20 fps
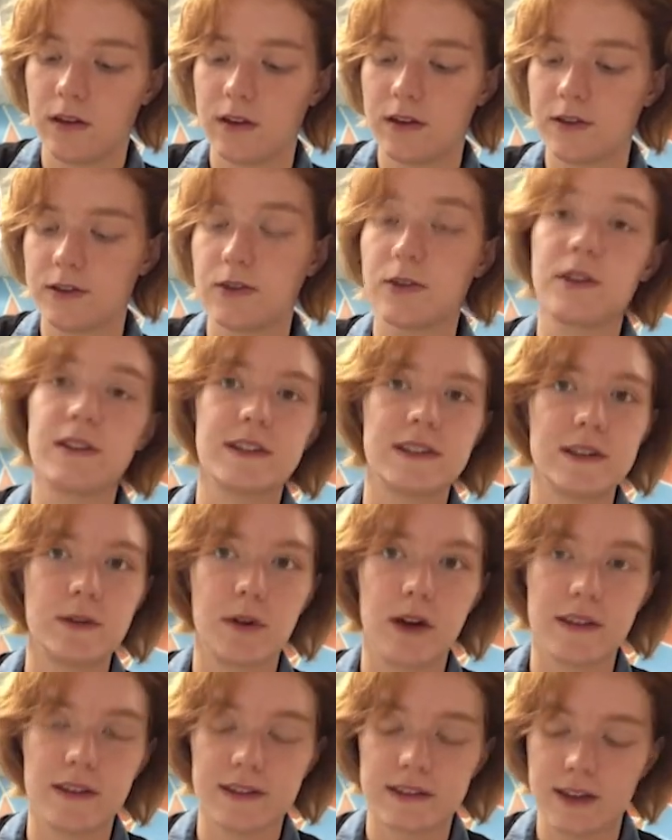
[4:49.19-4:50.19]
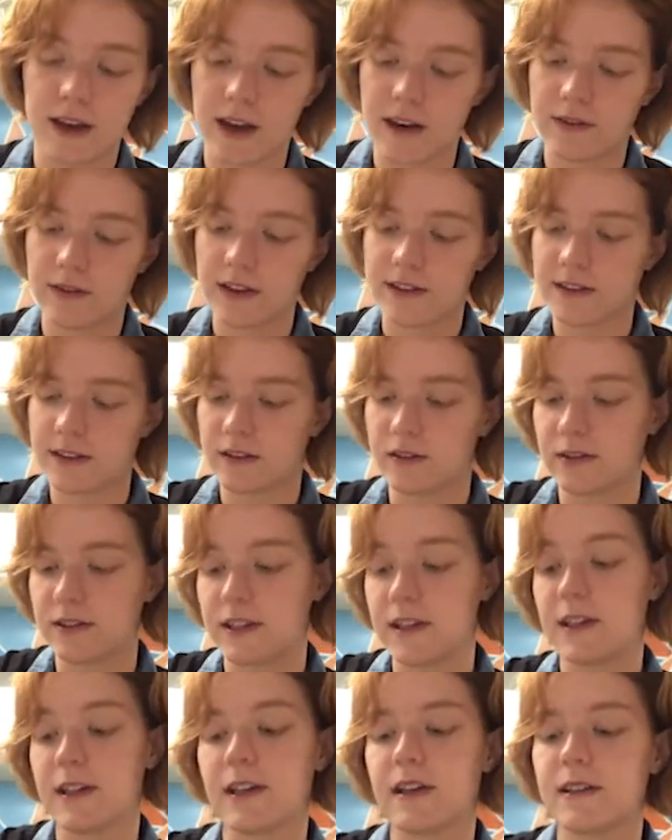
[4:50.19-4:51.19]
So you can see why this kind of gets a little
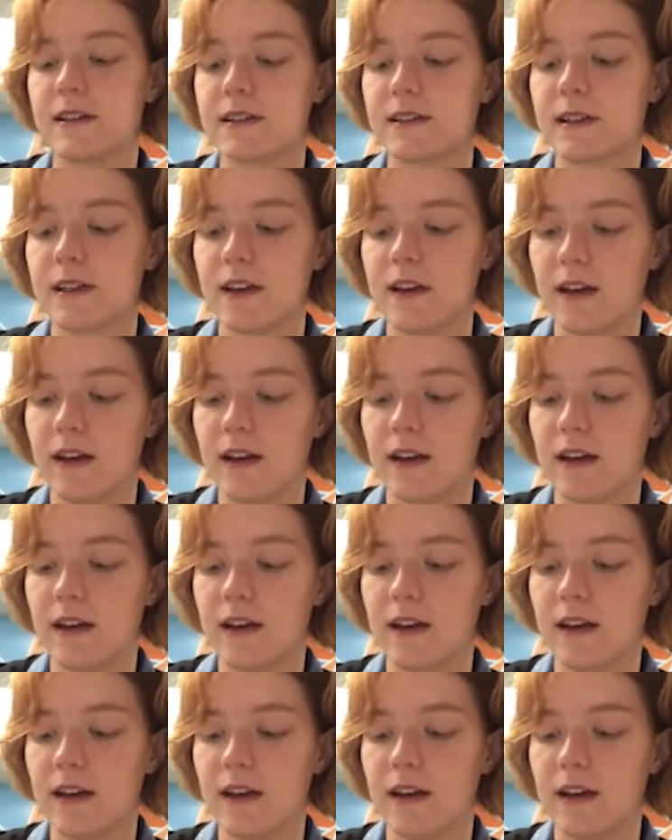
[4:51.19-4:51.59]
tedious.